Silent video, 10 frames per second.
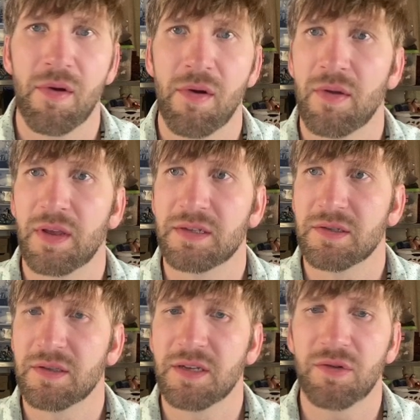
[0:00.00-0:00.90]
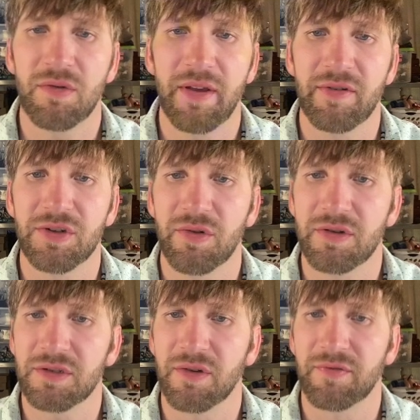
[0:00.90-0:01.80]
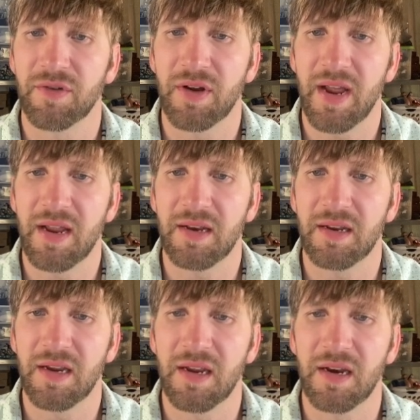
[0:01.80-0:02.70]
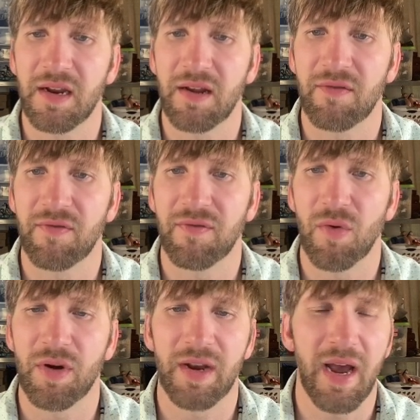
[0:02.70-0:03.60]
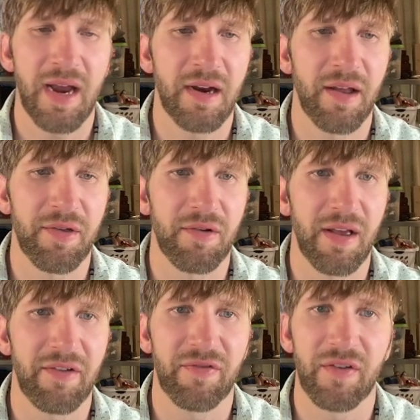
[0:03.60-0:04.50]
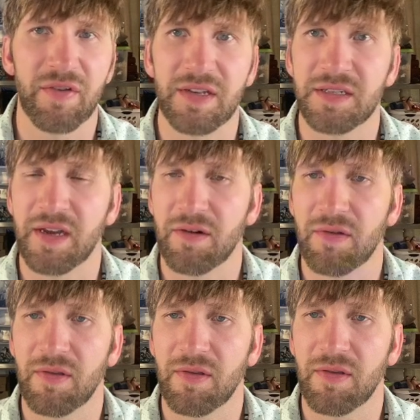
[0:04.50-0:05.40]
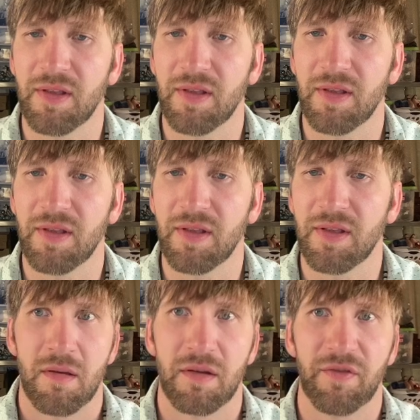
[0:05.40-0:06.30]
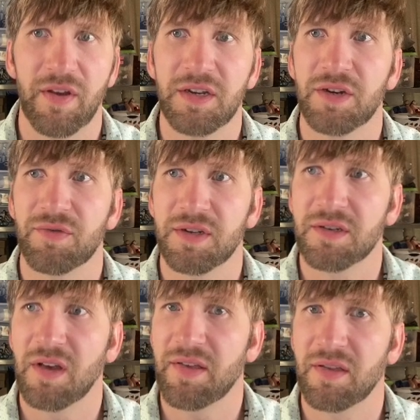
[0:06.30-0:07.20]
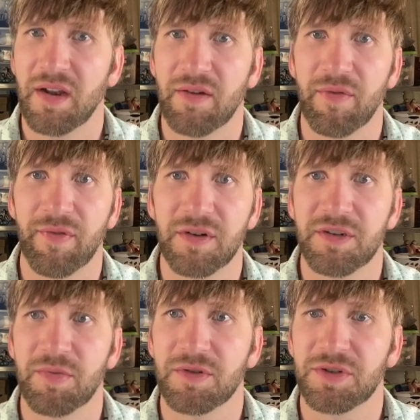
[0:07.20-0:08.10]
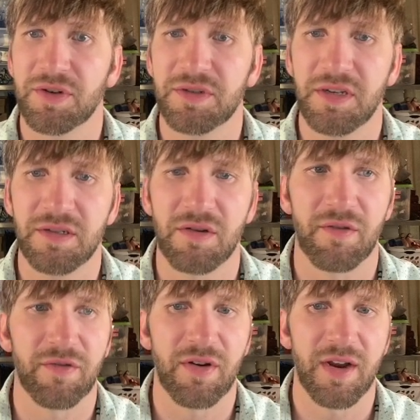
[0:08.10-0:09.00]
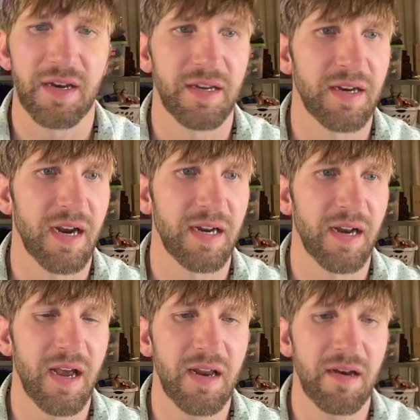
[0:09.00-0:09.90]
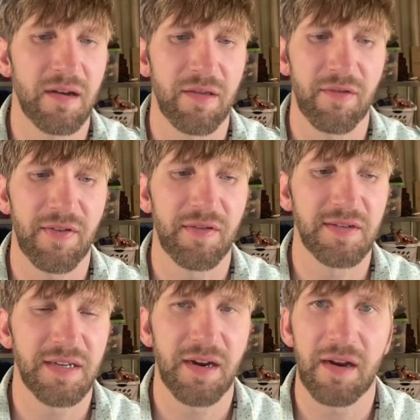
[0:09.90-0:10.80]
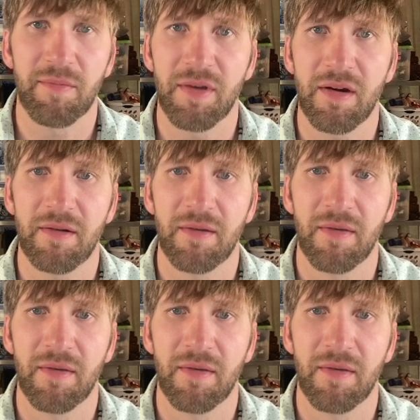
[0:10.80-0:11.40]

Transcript: These Old Navy shorts sold for $18.49, another like 50 cent or less item. This vintage Russell Athletic reversible jersey sold for $19.99, another 50 cent item there.